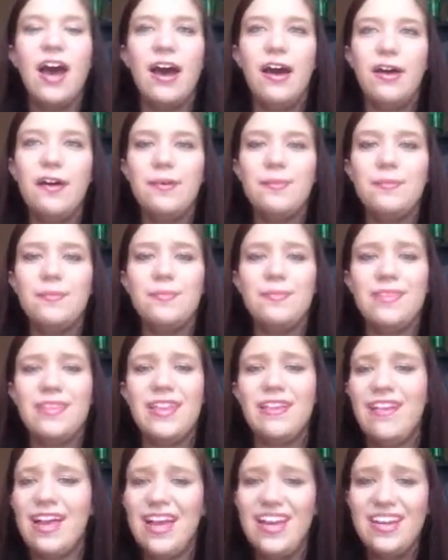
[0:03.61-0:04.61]
The
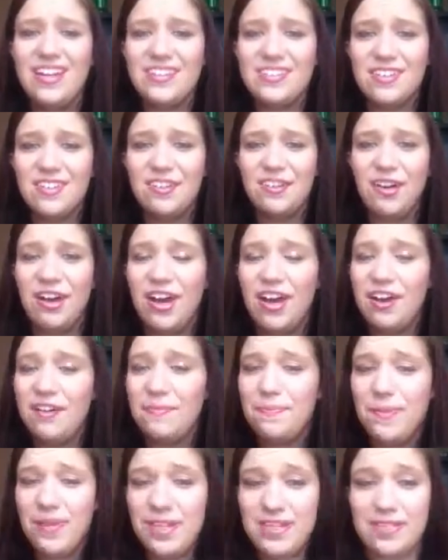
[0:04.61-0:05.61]
lighting is a little
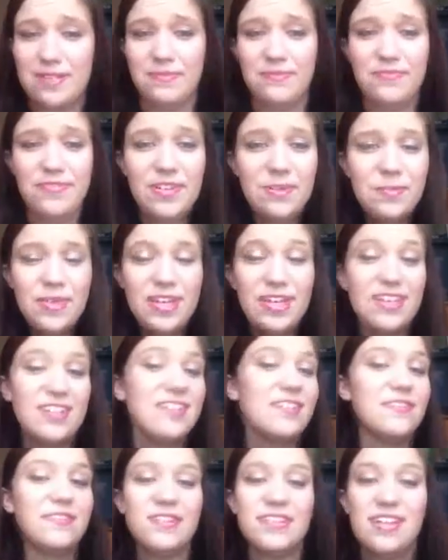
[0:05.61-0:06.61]
off because I'm filming at a
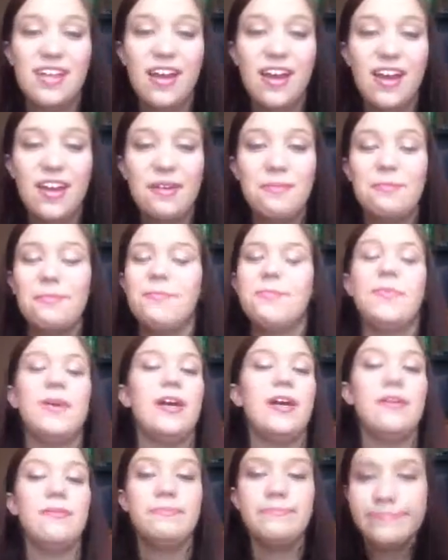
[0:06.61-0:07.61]
different time,
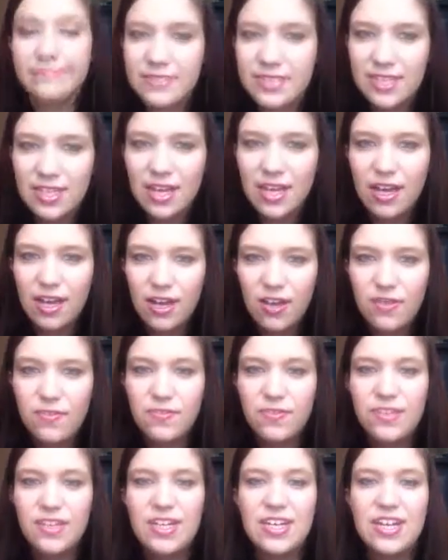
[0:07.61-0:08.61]
but
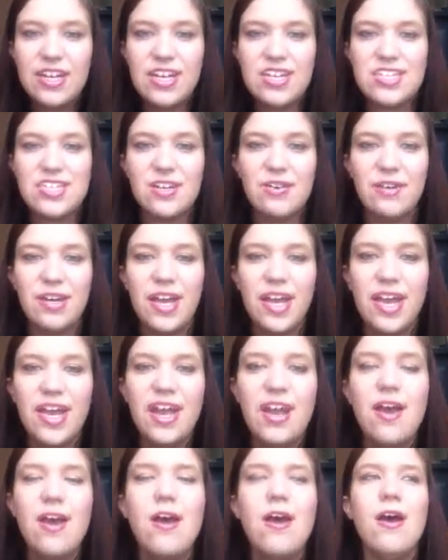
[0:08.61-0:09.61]
hopefully it's
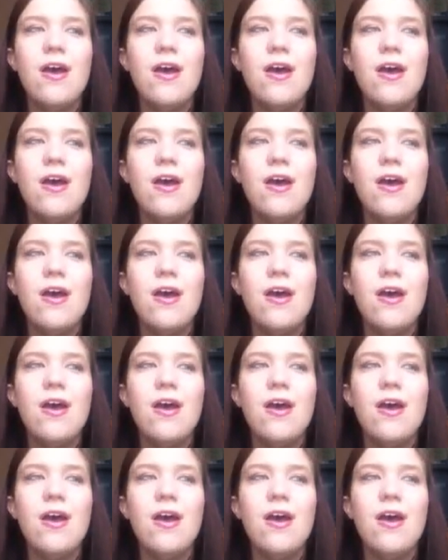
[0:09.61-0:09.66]
okay.